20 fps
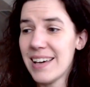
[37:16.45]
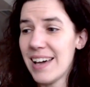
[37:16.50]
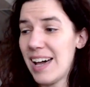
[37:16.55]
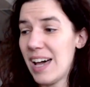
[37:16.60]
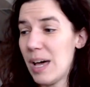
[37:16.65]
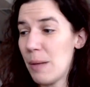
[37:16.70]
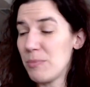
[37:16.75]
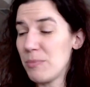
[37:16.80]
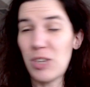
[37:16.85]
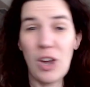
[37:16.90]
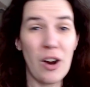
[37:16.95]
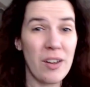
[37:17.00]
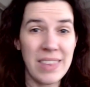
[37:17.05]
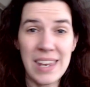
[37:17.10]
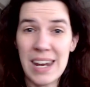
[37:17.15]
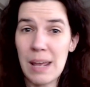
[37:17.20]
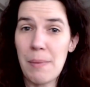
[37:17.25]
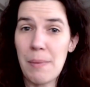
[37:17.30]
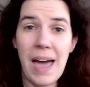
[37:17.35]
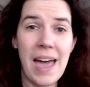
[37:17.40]
Yarn
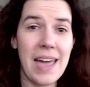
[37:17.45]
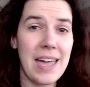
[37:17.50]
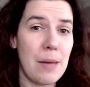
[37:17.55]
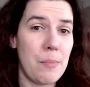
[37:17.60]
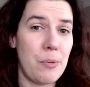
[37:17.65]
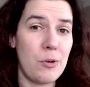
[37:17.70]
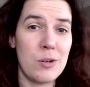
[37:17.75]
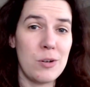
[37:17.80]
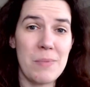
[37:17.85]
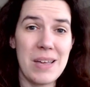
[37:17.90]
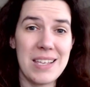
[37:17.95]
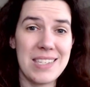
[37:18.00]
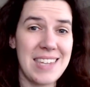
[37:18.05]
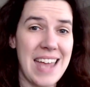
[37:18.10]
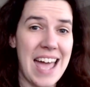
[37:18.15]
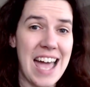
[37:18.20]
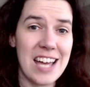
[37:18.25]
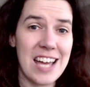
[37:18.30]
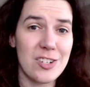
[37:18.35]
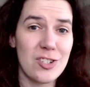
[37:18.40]
that I buy, I put in my
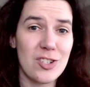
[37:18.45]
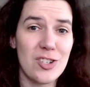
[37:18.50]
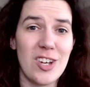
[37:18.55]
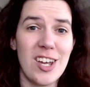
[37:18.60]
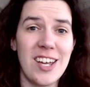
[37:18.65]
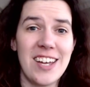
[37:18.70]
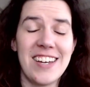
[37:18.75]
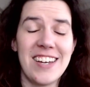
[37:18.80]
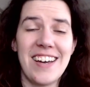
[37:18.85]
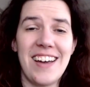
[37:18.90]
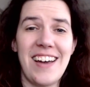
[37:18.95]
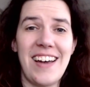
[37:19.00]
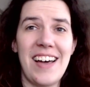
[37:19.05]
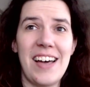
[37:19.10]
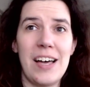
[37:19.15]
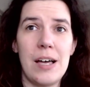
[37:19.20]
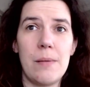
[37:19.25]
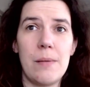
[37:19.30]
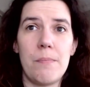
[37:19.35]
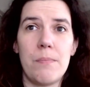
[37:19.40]
stash.
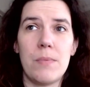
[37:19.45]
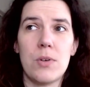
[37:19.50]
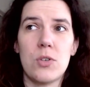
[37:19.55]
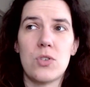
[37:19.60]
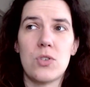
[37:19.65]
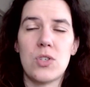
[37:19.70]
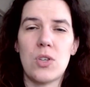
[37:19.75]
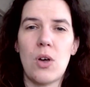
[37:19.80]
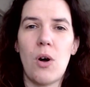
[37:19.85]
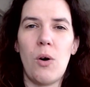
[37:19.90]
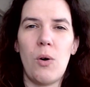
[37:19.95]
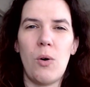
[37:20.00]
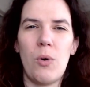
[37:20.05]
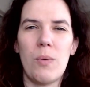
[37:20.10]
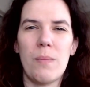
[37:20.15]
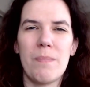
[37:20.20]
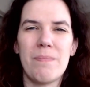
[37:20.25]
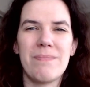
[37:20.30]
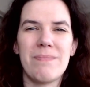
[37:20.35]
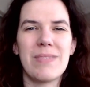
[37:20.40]

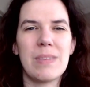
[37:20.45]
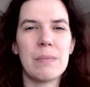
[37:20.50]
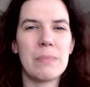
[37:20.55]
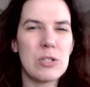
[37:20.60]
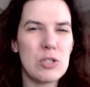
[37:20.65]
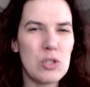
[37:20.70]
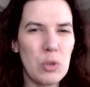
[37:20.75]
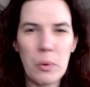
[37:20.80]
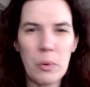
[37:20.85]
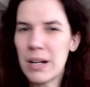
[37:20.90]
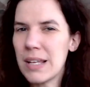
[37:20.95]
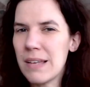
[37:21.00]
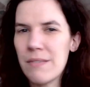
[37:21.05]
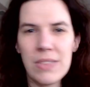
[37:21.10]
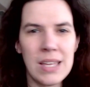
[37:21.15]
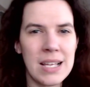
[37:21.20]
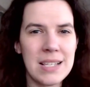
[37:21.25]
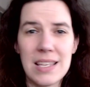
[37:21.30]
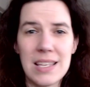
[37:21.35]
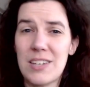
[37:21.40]
So the majority of
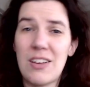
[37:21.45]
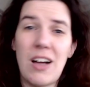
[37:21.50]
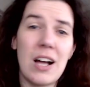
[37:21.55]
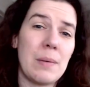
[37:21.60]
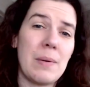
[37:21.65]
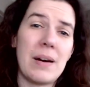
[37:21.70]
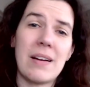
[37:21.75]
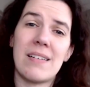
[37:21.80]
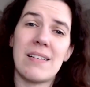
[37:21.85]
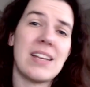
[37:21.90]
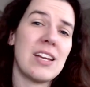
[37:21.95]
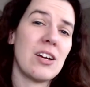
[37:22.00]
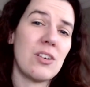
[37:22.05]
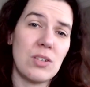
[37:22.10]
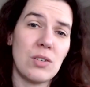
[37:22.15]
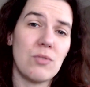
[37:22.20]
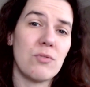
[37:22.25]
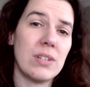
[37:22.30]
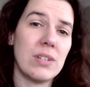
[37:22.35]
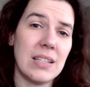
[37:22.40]
things I talk about on here,
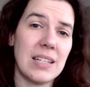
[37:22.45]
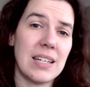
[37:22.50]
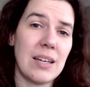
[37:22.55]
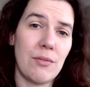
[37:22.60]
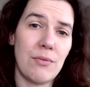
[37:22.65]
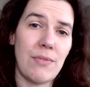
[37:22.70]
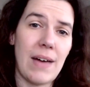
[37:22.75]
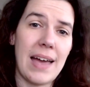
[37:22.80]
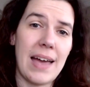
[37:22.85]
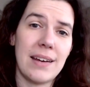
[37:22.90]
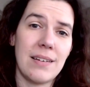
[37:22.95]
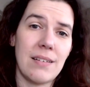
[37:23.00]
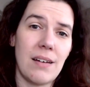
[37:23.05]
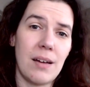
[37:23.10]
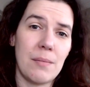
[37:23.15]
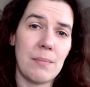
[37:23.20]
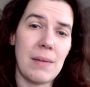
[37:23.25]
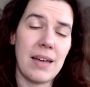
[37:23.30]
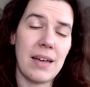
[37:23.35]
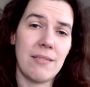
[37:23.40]
you really can find
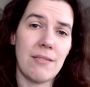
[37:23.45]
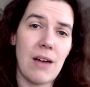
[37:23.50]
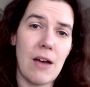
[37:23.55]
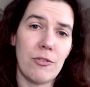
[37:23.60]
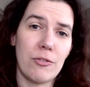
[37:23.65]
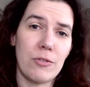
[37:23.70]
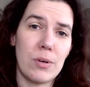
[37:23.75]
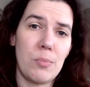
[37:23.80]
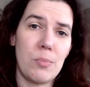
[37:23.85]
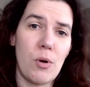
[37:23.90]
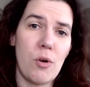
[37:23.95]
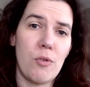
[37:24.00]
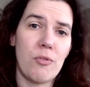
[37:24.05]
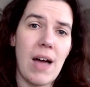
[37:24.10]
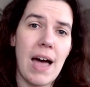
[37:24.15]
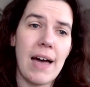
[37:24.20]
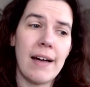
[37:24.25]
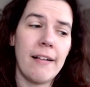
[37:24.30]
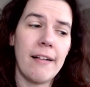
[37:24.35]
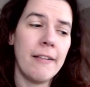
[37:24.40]
on my Ravelry
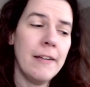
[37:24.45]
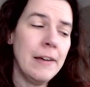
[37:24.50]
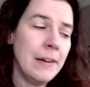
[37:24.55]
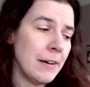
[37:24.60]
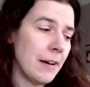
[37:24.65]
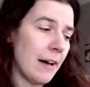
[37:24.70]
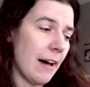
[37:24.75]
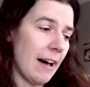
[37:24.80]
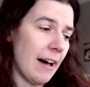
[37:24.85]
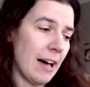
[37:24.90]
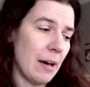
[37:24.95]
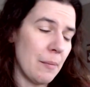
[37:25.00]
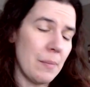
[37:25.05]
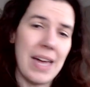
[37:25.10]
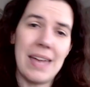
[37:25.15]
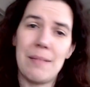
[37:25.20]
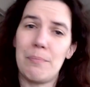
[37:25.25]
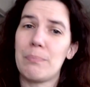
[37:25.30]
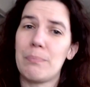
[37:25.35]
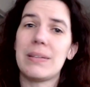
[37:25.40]
profile.
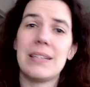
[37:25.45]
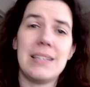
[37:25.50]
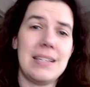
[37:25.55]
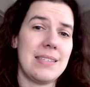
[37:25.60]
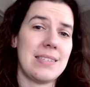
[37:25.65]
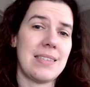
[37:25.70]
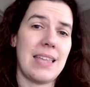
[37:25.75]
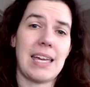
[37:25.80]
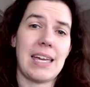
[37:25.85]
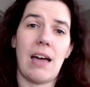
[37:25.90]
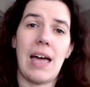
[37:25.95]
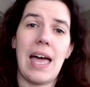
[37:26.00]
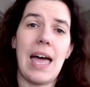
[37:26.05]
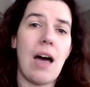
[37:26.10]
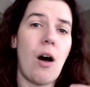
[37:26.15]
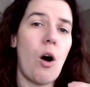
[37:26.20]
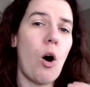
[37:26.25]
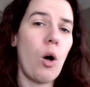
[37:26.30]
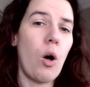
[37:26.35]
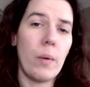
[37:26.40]
And please, like,
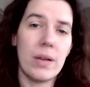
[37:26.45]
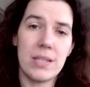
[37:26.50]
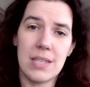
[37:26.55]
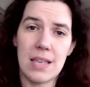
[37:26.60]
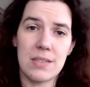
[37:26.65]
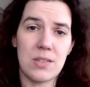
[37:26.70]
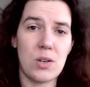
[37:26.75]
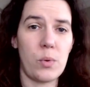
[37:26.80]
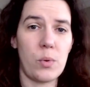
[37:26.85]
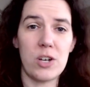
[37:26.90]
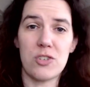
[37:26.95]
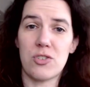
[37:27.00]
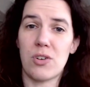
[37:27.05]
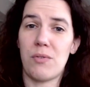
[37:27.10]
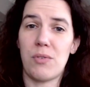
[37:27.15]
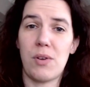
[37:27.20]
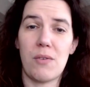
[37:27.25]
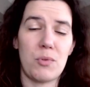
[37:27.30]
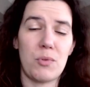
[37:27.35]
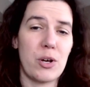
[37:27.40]
always ask a question.
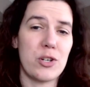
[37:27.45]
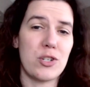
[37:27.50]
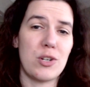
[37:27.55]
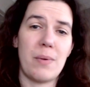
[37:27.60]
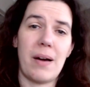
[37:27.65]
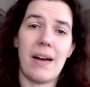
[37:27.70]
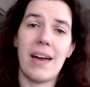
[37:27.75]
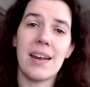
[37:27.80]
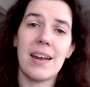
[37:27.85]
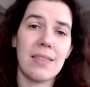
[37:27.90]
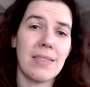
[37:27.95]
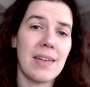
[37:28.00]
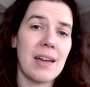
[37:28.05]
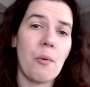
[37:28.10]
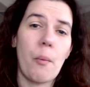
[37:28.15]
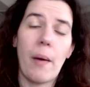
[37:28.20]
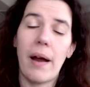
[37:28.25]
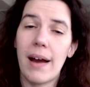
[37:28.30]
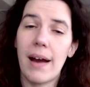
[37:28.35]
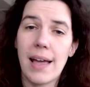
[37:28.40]
If you have a question about anything,
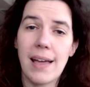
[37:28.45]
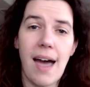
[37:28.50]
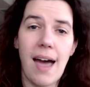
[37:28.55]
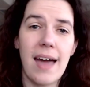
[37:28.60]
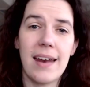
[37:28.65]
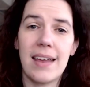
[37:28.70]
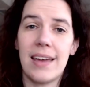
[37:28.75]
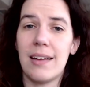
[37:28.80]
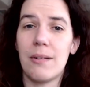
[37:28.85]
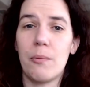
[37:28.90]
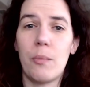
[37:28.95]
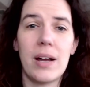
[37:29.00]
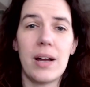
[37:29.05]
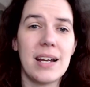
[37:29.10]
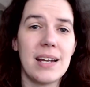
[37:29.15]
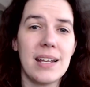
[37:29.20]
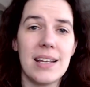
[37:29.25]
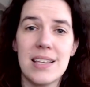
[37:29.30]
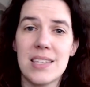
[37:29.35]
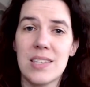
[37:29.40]
where I got it, what
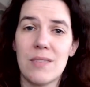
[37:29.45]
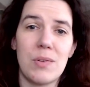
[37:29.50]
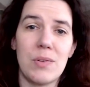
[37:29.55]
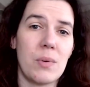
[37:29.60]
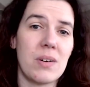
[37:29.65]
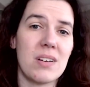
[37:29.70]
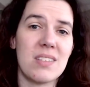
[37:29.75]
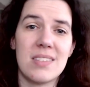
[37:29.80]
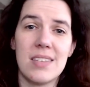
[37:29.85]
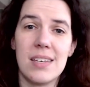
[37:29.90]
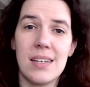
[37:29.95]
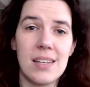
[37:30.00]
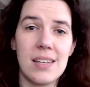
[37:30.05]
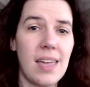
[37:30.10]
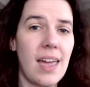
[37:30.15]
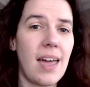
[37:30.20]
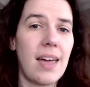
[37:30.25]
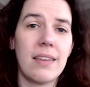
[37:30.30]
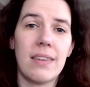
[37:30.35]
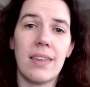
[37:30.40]
it is, if you want to see it
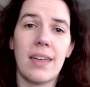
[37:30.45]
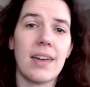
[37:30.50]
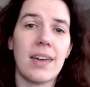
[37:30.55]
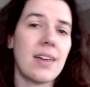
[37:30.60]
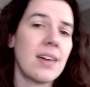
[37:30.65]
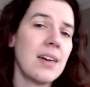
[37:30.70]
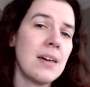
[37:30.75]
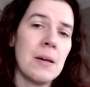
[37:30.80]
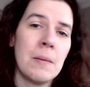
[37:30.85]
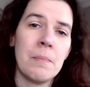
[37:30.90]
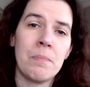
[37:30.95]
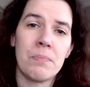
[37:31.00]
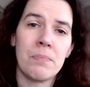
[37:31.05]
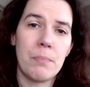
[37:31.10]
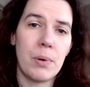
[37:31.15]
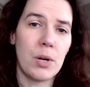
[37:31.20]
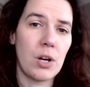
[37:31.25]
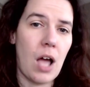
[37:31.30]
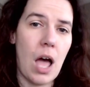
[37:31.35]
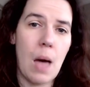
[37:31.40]
again, like,
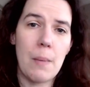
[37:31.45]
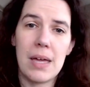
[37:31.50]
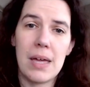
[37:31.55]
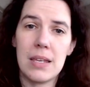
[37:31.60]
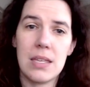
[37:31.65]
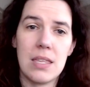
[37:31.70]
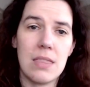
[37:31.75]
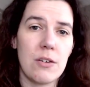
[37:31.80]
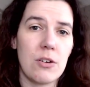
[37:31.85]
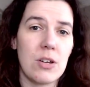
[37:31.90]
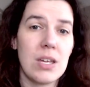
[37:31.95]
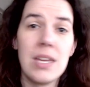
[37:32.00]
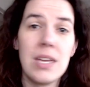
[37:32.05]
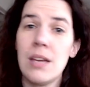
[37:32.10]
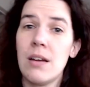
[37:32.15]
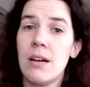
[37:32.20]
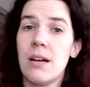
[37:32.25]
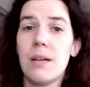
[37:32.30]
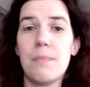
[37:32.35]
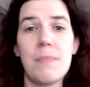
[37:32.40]
put a comment either
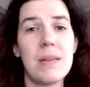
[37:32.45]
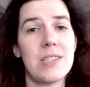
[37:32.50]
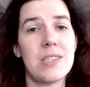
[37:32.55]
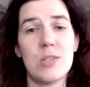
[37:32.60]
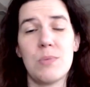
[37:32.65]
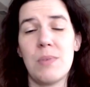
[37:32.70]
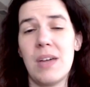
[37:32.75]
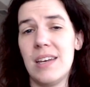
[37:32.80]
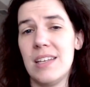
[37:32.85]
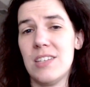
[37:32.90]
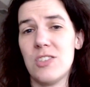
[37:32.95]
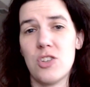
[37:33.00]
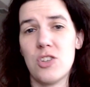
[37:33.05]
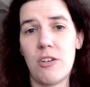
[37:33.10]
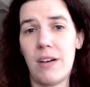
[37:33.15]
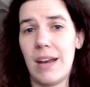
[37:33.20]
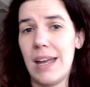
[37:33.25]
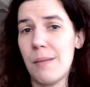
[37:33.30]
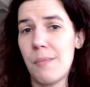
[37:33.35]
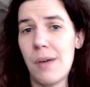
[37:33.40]
here, message me on
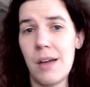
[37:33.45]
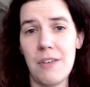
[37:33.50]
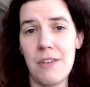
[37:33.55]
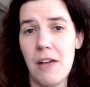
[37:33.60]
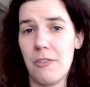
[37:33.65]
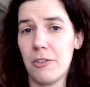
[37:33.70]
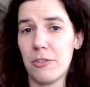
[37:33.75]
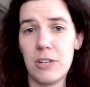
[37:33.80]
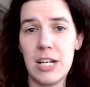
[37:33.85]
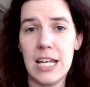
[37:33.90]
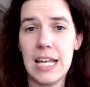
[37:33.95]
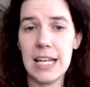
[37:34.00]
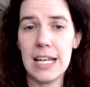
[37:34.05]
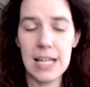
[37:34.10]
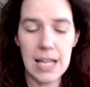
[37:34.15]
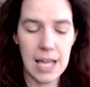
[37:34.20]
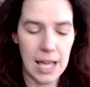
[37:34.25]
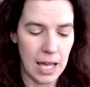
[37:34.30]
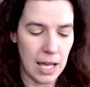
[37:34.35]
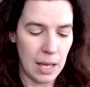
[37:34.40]
Instagram, on Ravelry.
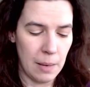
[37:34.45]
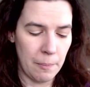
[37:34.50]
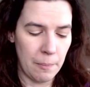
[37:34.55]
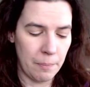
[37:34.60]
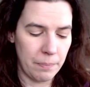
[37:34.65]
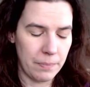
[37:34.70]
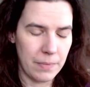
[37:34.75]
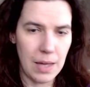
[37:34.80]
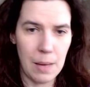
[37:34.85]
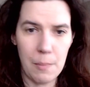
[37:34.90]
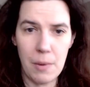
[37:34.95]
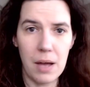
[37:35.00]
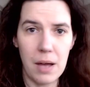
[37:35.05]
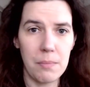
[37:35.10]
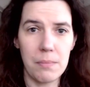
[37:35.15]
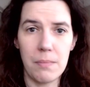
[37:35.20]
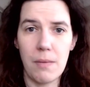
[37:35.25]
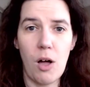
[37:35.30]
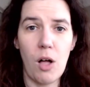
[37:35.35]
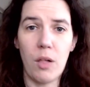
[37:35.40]
I'm
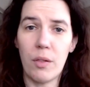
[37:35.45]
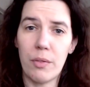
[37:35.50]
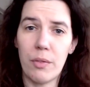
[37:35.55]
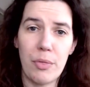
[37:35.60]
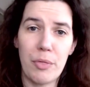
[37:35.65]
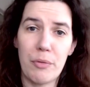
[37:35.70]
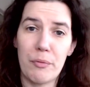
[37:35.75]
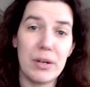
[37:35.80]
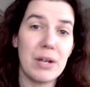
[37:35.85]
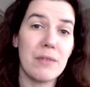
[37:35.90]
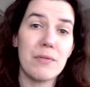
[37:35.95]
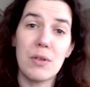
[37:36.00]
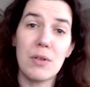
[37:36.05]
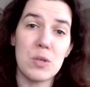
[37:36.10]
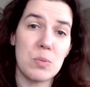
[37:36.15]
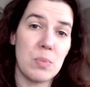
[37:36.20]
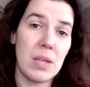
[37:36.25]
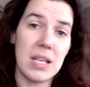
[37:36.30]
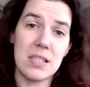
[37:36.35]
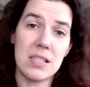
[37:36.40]
on all 3 of
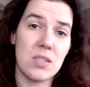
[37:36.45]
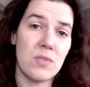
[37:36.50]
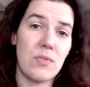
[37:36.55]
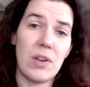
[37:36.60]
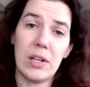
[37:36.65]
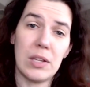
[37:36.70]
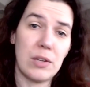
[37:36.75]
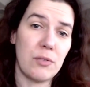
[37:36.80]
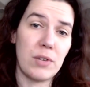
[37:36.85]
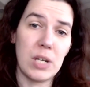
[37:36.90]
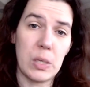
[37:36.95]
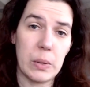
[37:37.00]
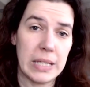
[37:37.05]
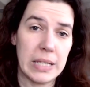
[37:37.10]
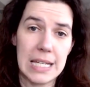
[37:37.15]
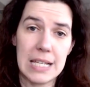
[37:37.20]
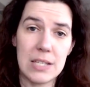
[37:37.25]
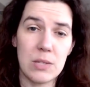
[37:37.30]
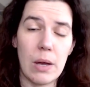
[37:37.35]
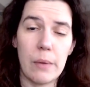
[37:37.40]
those places fairly
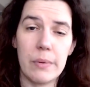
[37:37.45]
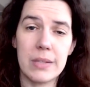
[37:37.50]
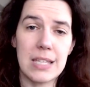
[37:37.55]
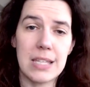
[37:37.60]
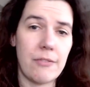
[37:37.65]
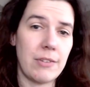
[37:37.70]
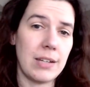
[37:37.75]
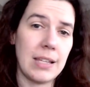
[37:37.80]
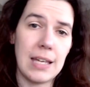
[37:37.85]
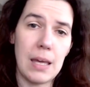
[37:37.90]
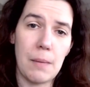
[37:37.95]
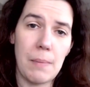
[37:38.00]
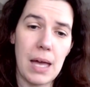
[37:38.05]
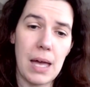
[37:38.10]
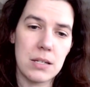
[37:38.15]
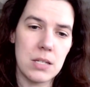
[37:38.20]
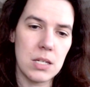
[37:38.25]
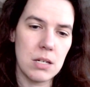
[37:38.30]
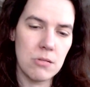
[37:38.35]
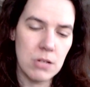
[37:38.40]
frequently, so I will definitely get
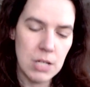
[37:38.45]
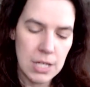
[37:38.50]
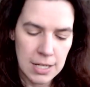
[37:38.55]
back to you.